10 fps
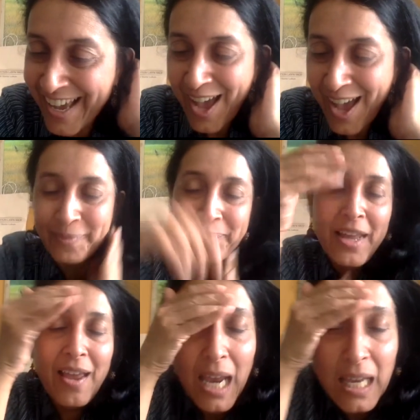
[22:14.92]
I
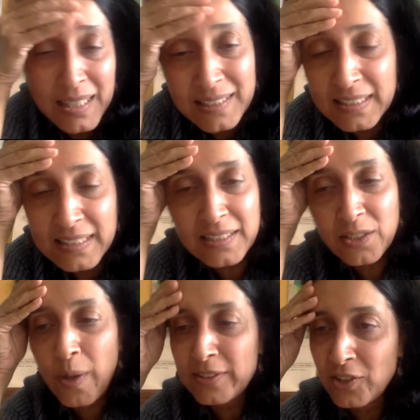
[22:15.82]
think this is the
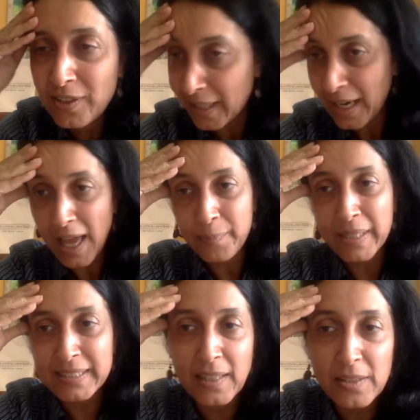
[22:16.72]
question that I
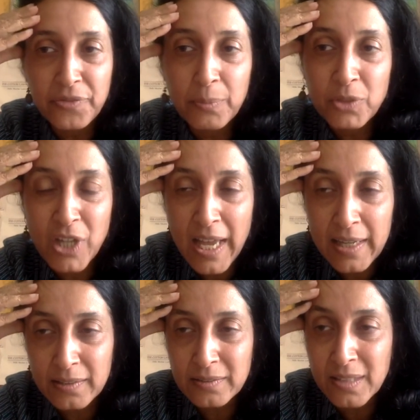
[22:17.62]
myself am
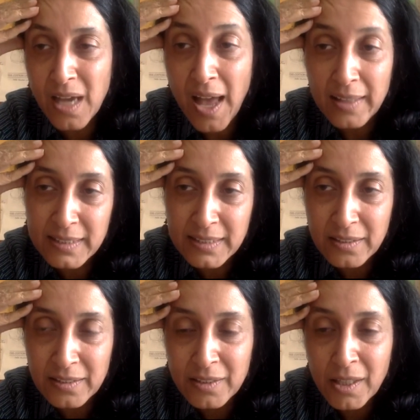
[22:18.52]
trying to answer.
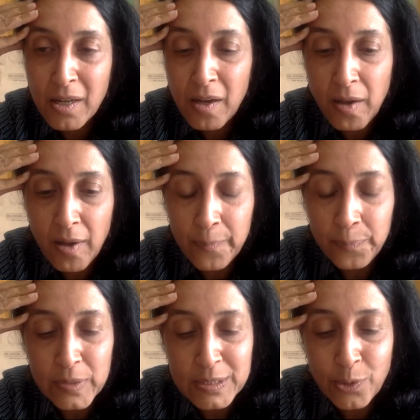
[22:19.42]

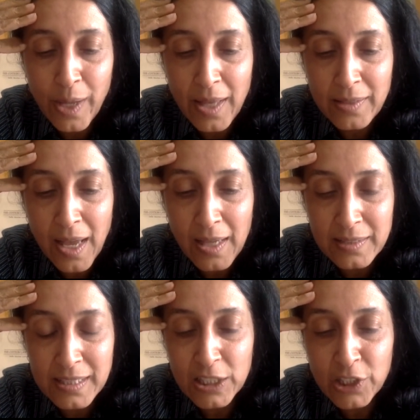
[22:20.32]
So at
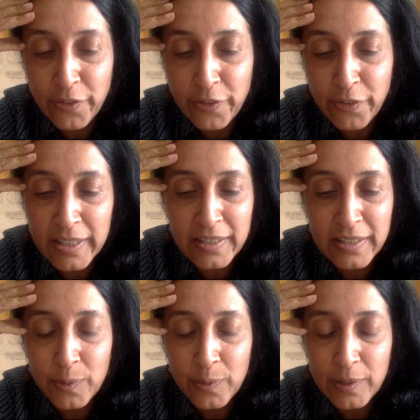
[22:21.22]
Teach for
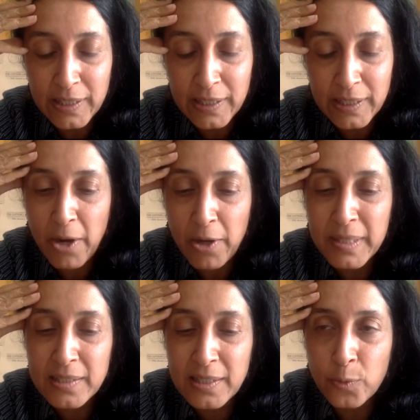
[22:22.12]
India, we're
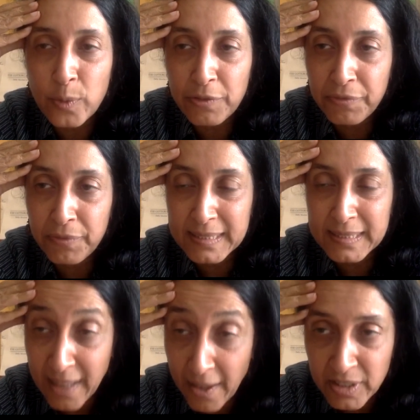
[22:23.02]
experimenting with
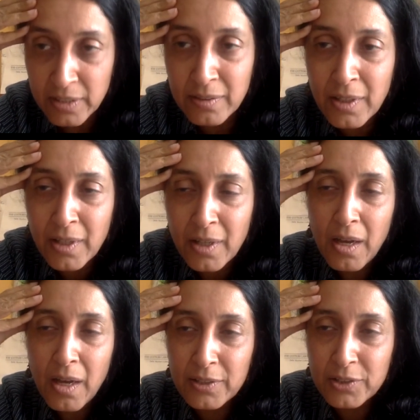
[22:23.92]
7
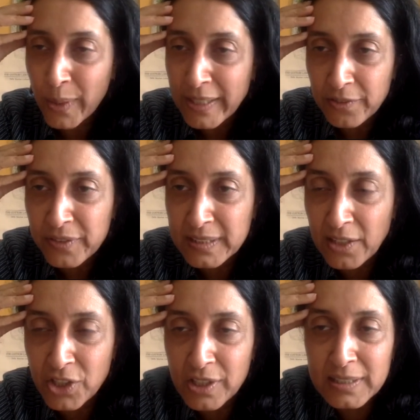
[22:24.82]
21st
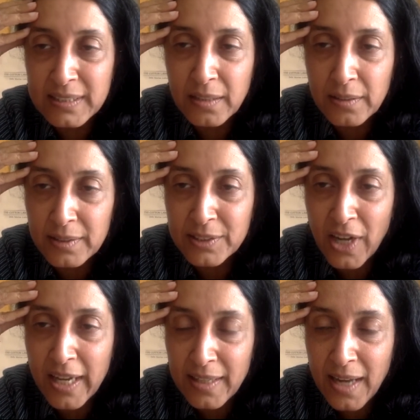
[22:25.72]
century skills
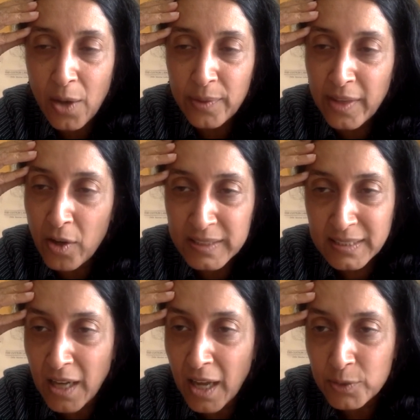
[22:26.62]
right now, and they all
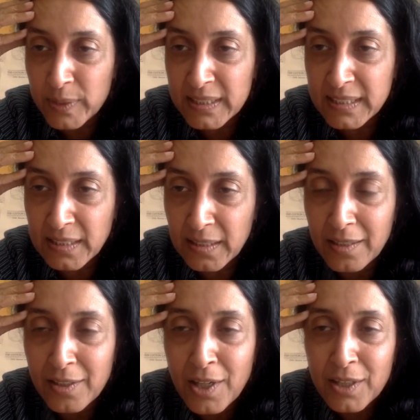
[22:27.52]
start with
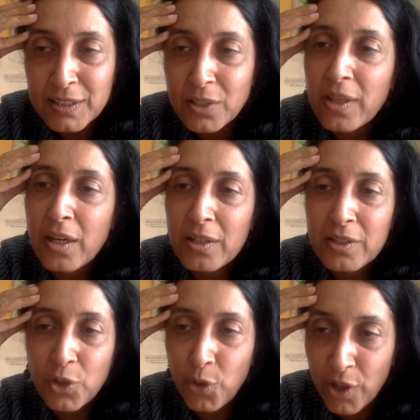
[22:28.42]
C. So they're
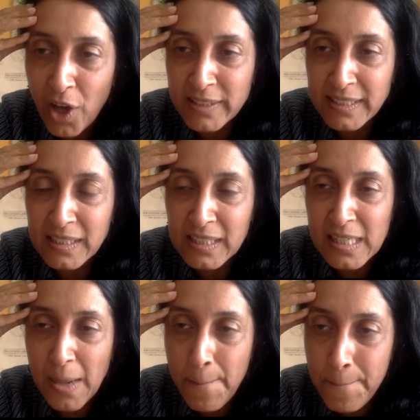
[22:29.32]
curiosity,
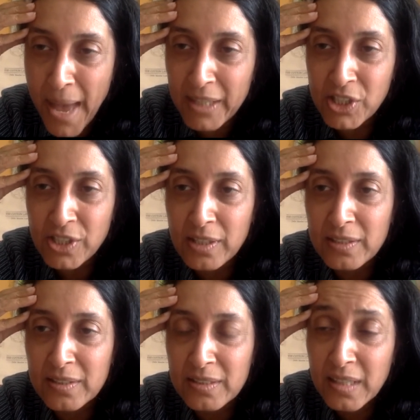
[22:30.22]

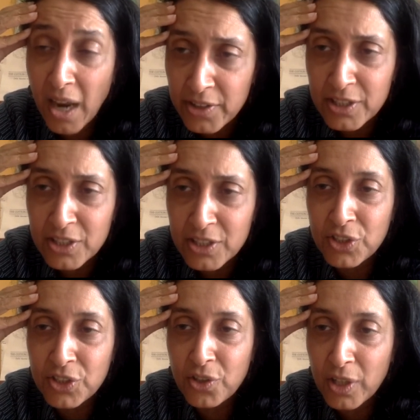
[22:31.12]
compassion,
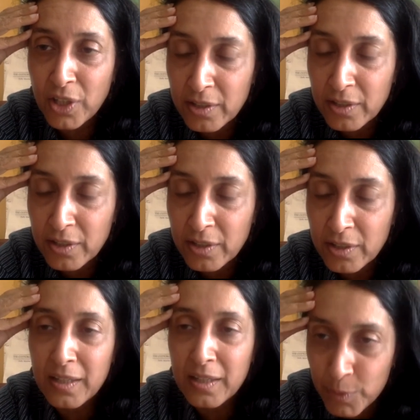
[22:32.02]
courage, critical
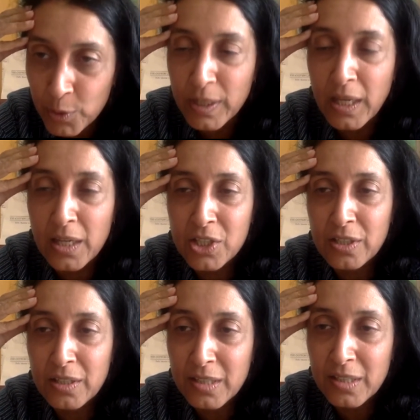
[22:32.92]
thinking,
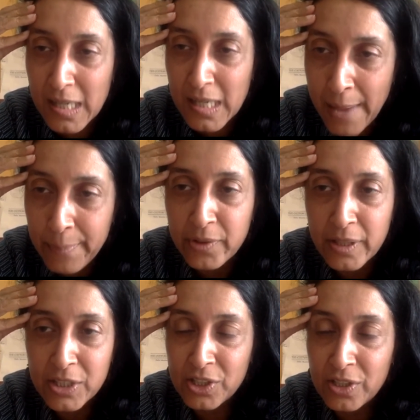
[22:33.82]
communication,
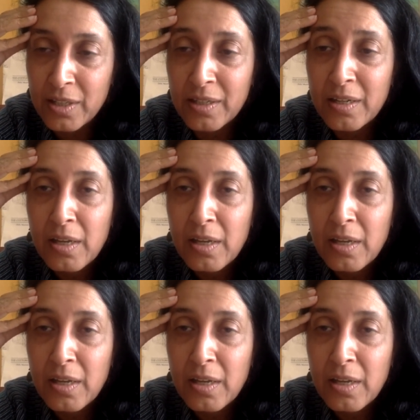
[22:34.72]
collaboration,